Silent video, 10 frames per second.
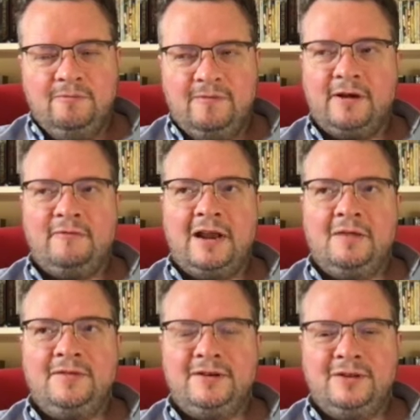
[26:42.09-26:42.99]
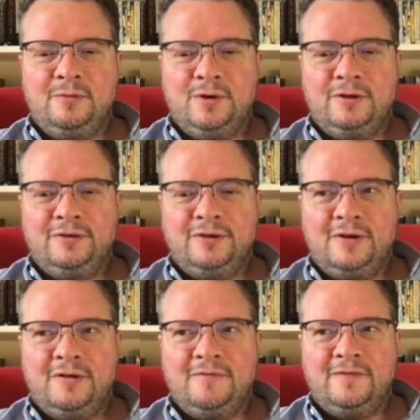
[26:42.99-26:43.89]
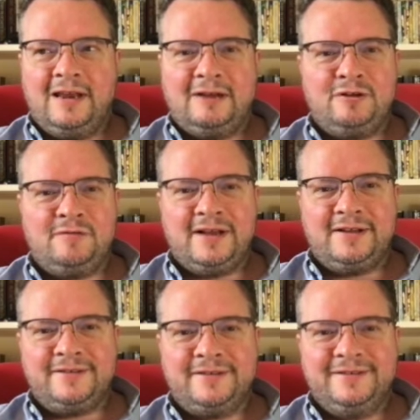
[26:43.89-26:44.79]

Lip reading: very relevant in the world of electric vehicles.